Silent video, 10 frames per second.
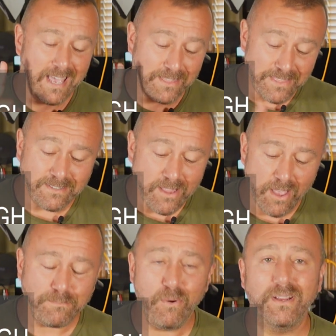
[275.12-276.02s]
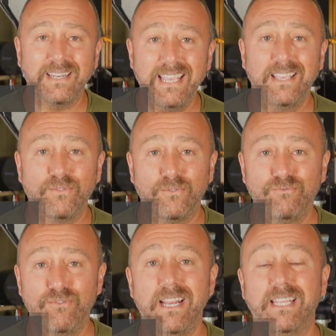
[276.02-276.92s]
And this last point is
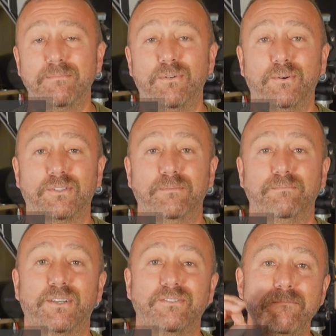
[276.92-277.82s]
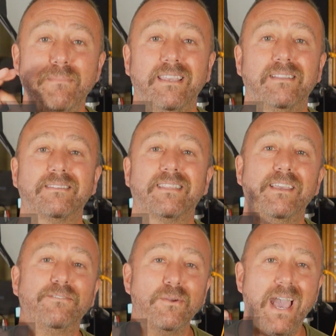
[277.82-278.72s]
really important because it means
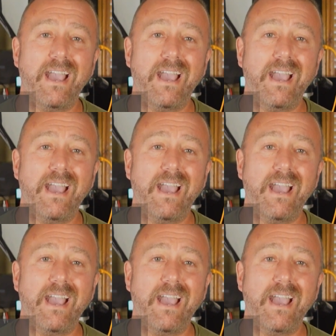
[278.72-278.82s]
that if you